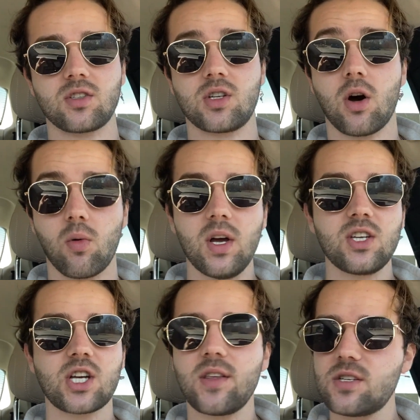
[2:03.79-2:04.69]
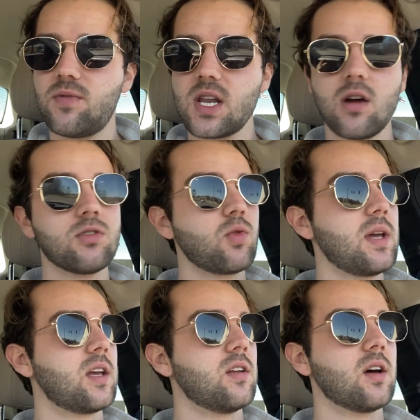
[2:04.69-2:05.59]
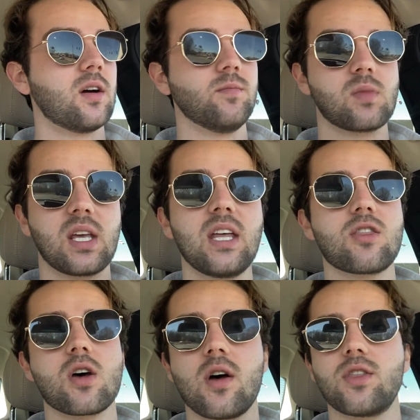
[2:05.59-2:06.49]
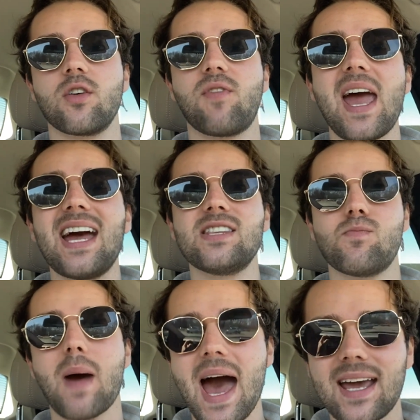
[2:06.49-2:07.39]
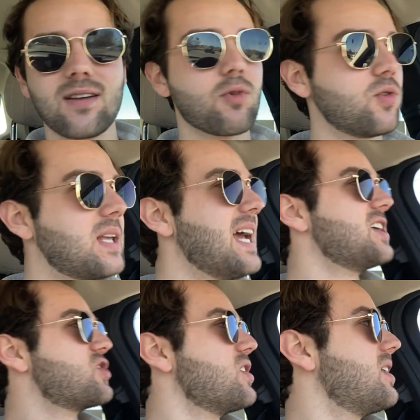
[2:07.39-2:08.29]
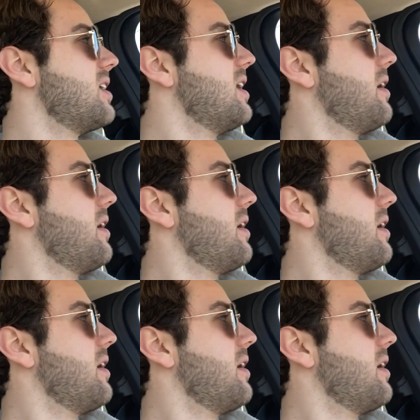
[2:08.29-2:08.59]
So share this video so we can um, get the, the fans back in rotation.